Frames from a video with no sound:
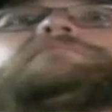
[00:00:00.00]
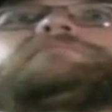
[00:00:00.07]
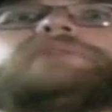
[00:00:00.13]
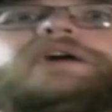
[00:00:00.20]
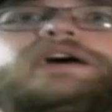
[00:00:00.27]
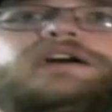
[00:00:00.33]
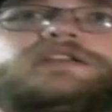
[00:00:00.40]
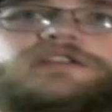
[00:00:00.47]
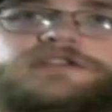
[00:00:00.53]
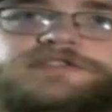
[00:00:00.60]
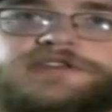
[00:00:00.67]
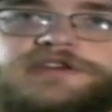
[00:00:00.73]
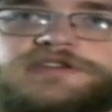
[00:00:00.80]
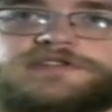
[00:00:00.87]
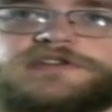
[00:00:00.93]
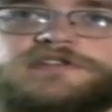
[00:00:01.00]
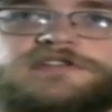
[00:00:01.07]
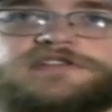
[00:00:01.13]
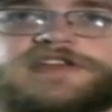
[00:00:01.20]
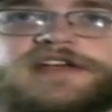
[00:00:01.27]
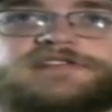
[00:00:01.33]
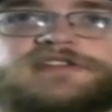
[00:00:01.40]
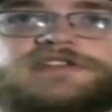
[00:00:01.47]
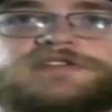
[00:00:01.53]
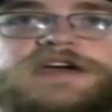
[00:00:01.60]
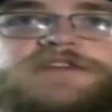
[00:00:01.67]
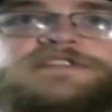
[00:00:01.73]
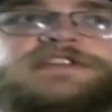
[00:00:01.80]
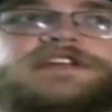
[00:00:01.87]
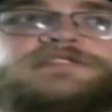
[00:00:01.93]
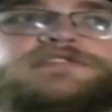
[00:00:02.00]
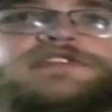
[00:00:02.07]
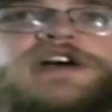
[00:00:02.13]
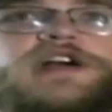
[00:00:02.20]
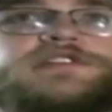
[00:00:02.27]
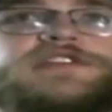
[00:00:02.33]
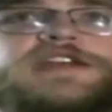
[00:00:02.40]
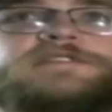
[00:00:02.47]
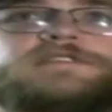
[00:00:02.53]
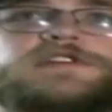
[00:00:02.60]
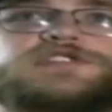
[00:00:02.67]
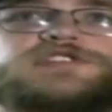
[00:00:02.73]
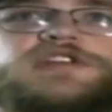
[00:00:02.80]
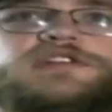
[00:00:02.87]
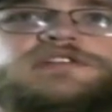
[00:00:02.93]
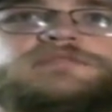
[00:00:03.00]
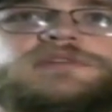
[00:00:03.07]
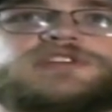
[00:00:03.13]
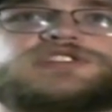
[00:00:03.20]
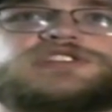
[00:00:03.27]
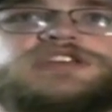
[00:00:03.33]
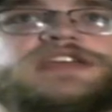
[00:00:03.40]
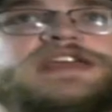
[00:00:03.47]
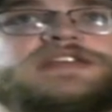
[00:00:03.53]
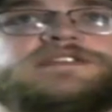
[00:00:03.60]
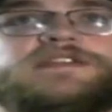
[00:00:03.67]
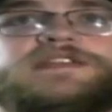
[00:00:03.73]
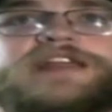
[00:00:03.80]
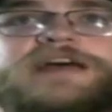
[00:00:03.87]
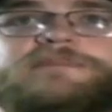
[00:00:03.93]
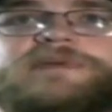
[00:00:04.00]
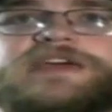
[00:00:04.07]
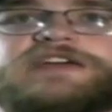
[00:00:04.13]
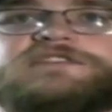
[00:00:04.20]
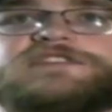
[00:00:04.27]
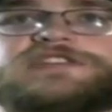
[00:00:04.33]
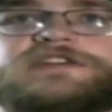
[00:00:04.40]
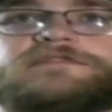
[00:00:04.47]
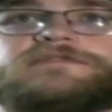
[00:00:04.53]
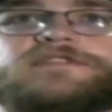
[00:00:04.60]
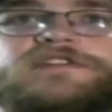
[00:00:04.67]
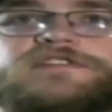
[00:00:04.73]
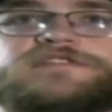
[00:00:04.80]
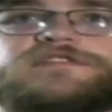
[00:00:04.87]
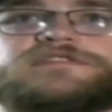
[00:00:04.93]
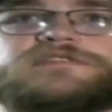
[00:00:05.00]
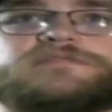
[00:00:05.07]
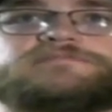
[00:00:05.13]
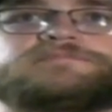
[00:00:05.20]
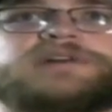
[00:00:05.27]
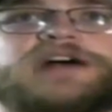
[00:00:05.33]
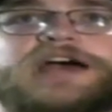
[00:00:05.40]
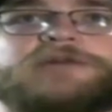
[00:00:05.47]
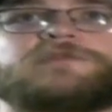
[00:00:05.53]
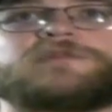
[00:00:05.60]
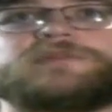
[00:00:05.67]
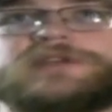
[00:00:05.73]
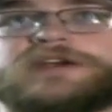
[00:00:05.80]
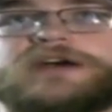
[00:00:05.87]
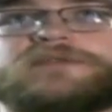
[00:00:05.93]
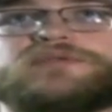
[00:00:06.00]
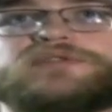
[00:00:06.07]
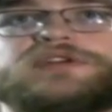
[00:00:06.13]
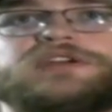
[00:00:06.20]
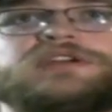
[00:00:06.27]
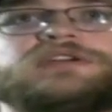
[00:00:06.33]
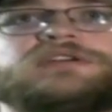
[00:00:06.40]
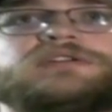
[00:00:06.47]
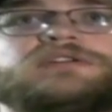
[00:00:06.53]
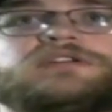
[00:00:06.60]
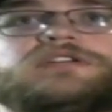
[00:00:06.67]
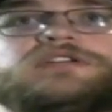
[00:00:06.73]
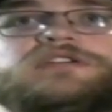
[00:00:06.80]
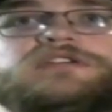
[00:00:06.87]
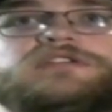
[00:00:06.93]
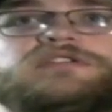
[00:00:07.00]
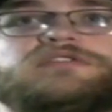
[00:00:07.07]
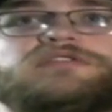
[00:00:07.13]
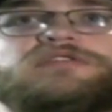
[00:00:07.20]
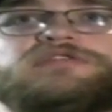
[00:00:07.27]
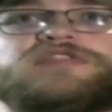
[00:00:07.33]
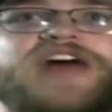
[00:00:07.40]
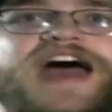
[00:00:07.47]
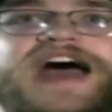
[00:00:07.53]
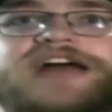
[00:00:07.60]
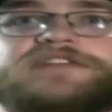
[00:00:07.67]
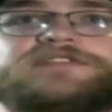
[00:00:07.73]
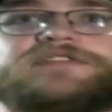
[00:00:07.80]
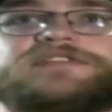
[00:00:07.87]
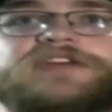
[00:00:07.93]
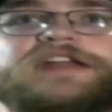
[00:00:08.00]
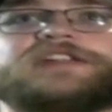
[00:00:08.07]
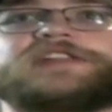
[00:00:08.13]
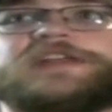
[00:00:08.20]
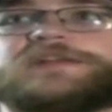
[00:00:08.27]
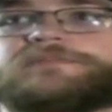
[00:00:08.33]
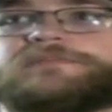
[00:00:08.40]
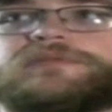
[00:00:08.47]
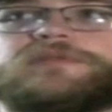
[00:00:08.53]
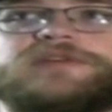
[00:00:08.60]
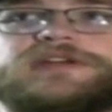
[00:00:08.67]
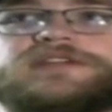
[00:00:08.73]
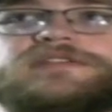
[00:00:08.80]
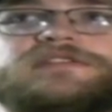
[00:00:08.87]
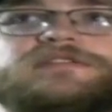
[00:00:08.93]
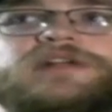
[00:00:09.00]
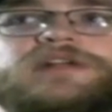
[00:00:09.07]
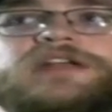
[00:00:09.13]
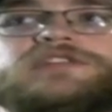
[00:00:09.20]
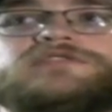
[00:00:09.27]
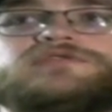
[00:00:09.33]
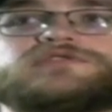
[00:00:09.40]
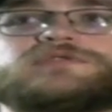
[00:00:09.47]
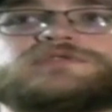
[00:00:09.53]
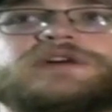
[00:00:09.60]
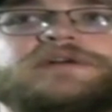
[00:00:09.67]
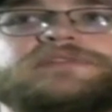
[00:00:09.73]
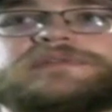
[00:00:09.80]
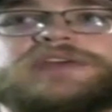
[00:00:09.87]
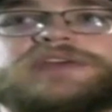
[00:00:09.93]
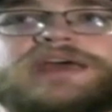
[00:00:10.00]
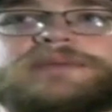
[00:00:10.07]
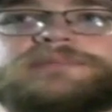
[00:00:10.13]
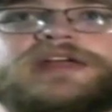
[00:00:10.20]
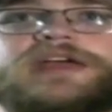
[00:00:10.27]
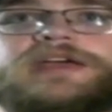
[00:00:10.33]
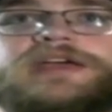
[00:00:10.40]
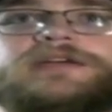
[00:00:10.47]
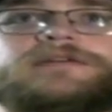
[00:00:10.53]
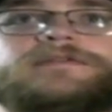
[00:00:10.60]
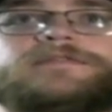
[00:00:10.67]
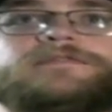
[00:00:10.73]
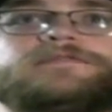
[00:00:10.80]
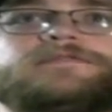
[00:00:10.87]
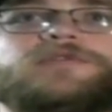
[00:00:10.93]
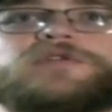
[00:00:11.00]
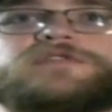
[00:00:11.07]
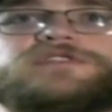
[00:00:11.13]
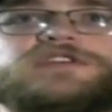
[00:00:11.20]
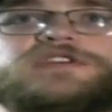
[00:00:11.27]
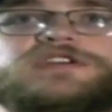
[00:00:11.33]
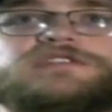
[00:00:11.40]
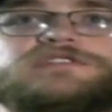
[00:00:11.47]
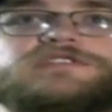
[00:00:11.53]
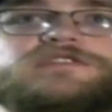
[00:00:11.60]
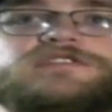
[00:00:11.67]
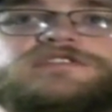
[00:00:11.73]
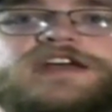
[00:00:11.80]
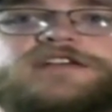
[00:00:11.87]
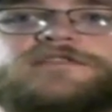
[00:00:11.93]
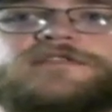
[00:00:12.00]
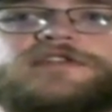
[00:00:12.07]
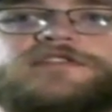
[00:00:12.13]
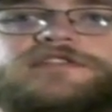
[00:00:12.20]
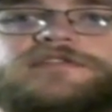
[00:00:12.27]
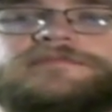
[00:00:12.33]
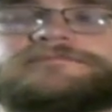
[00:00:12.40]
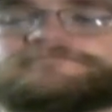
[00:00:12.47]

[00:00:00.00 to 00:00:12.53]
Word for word: But on the Series X, I do have the nitrous oxide version, which isn't that big of a difference, but I will be covering that at a later point when I do show off some gameplay for the Series X version